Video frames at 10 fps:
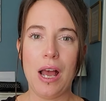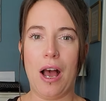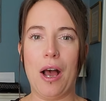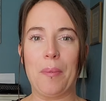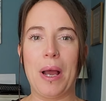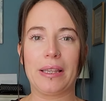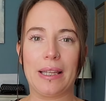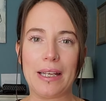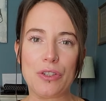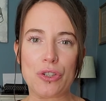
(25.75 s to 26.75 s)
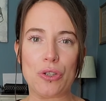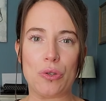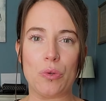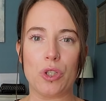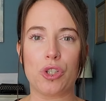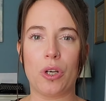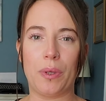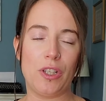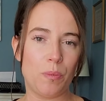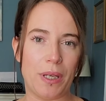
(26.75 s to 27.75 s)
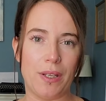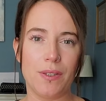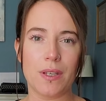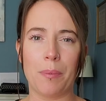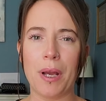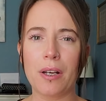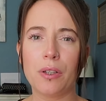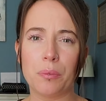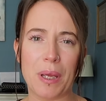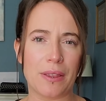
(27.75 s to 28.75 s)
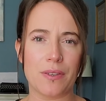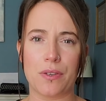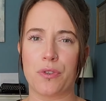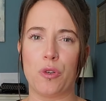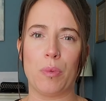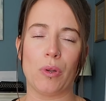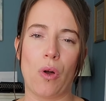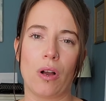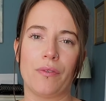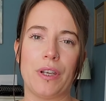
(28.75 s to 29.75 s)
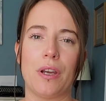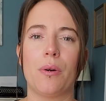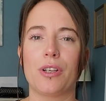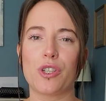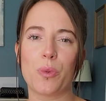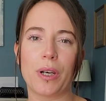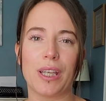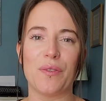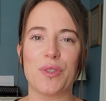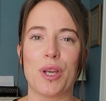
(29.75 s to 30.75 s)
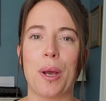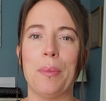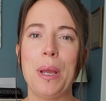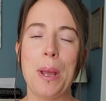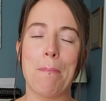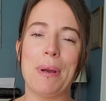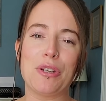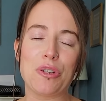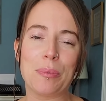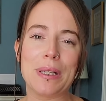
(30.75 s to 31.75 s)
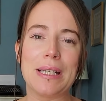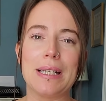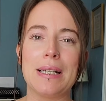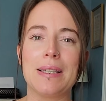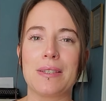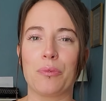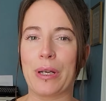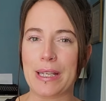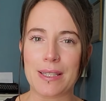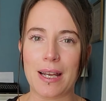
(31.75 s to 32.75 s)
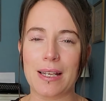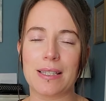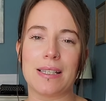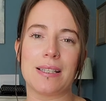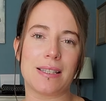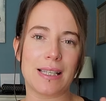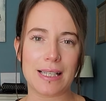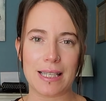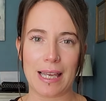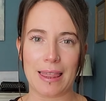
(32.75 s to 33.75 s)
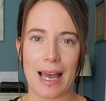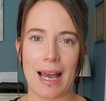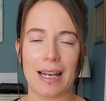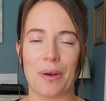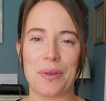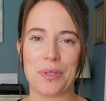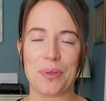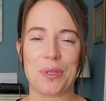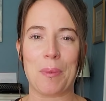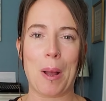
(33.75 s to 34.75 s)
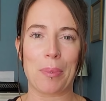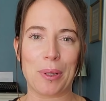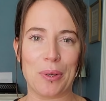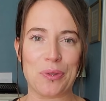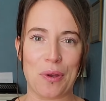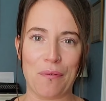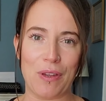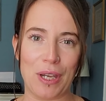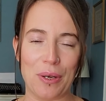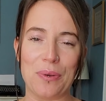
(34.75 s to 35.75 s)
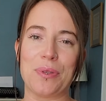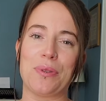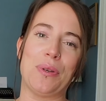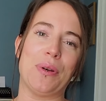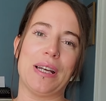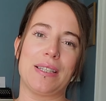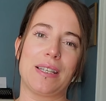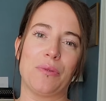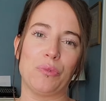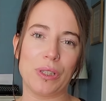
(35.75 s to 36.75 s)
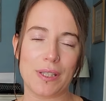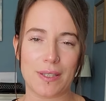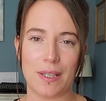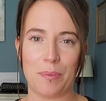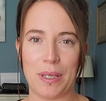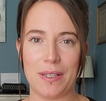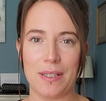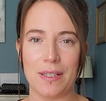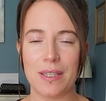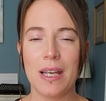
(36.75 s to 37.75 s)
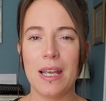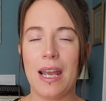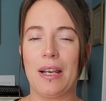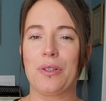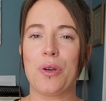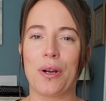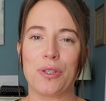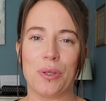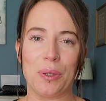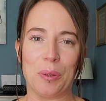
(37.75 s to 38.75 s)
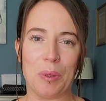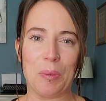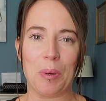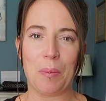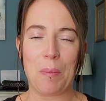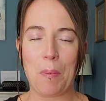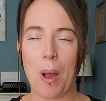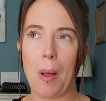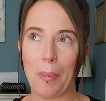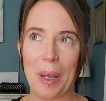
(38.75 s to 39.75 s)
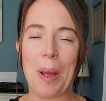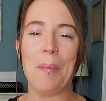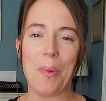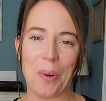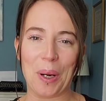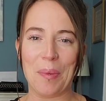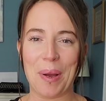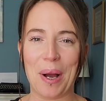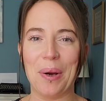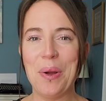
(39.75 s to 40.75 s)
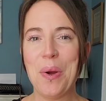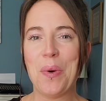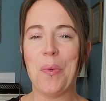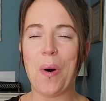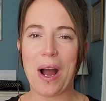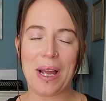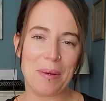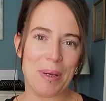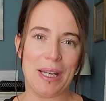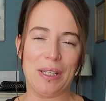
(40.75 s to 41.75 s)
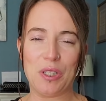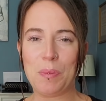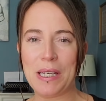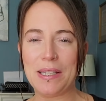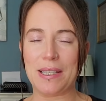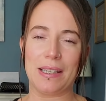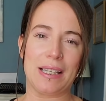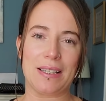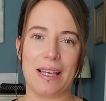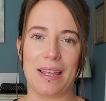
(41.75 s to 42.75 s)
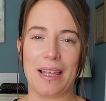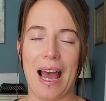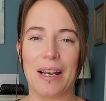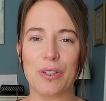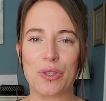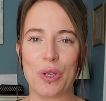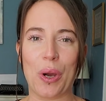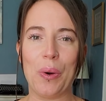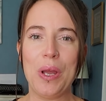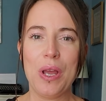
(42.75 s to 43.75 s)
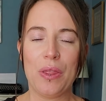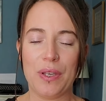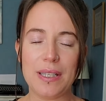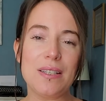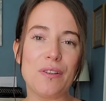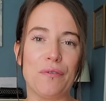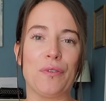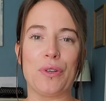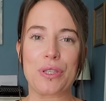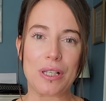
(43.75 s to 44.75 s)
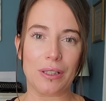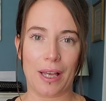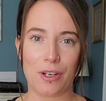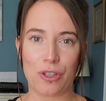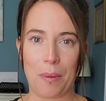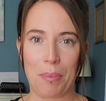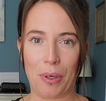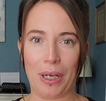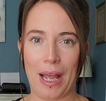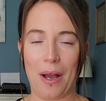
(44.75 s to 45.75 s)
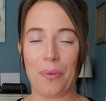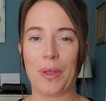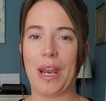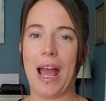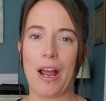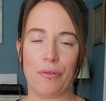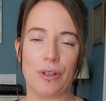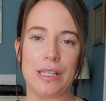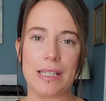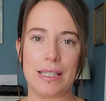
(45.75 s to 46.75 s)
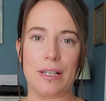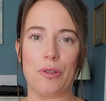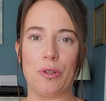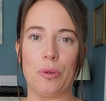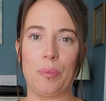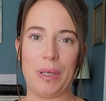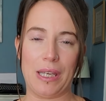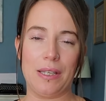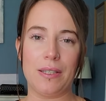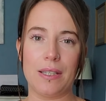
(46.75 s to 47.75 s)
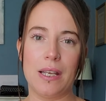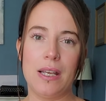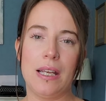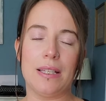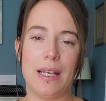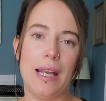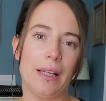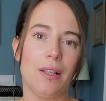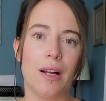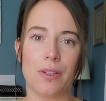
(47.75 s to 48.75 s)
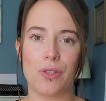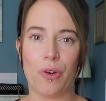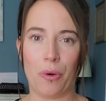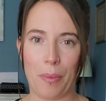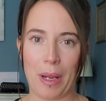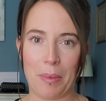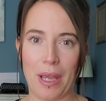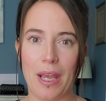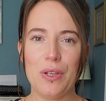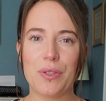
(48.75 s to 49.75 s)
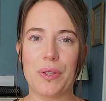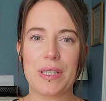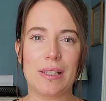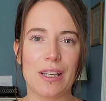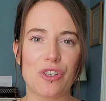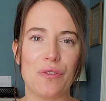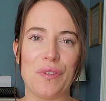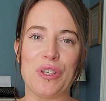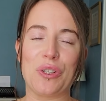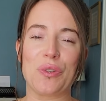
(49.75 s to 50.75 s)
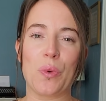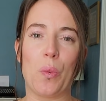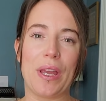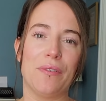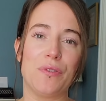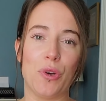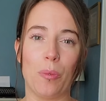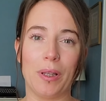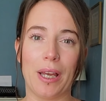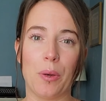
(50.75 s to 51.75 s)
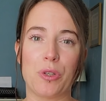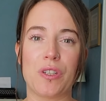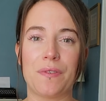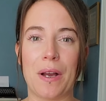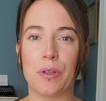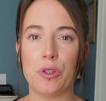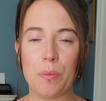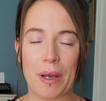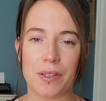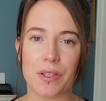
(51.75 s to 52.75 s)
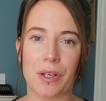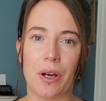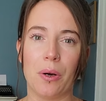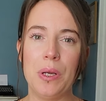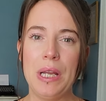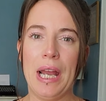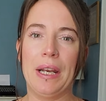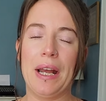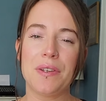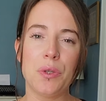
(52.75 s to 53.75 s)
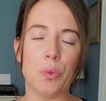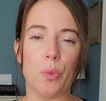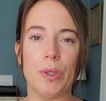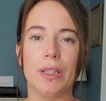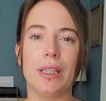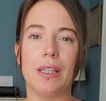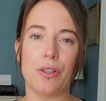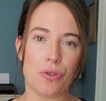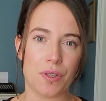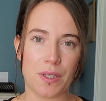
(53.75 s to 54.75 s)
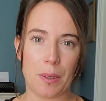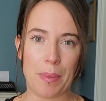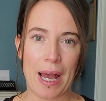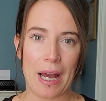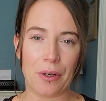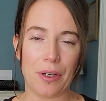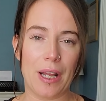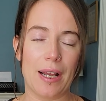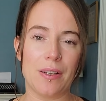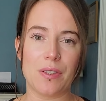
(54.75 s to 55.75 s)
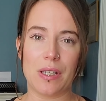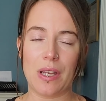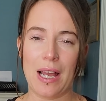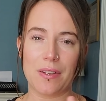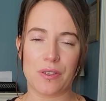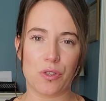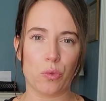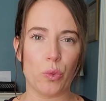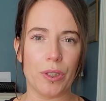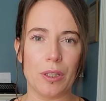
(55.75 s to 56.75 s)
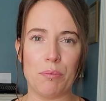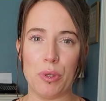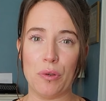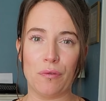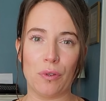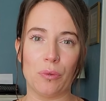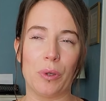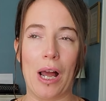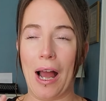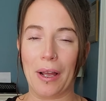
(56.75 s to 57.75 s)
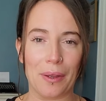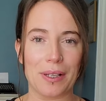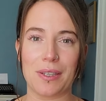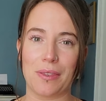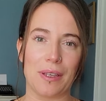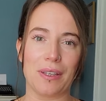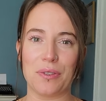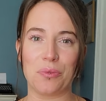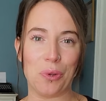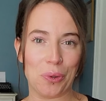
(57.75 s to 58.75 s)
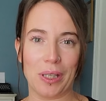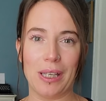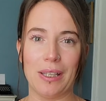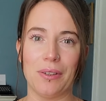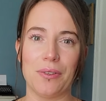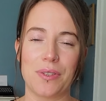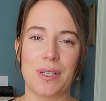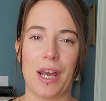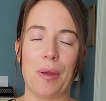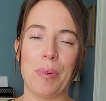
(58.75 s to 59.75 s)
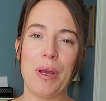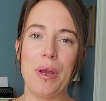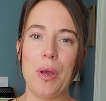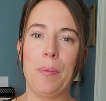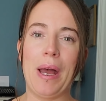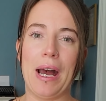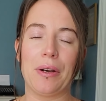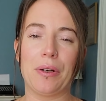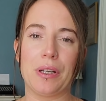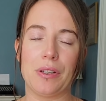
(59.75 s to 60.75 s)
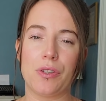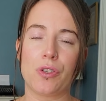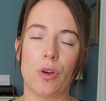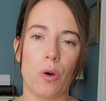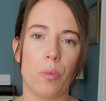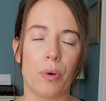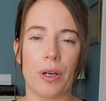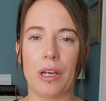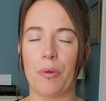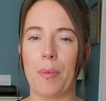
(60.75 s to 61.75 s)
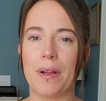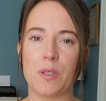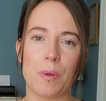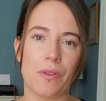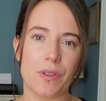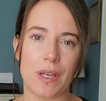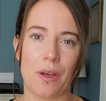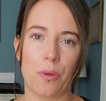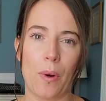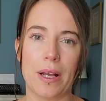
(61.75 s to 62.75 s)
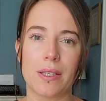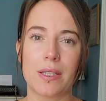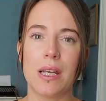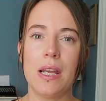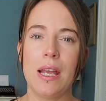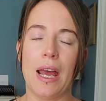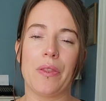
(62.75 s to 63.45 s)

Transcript: I'd like to show each piece. I'm not going to make this a super long video. I just want to give some measurements, ring sizes, things like that, and also some up close videos so you guys can really see the pieces. And I'll talk to you a bit more about why I made each piece and things like that. So this is the first collection I'm putting out that every single piece is a hand-cut stone by me. So this collection features wave Domelite, which is found in New Mexico, and it has a really interesting pattern as it has this really beautiful, what I like to think is rolling hills type pattern. It is so pretty. It reminds me of the Southwest, and the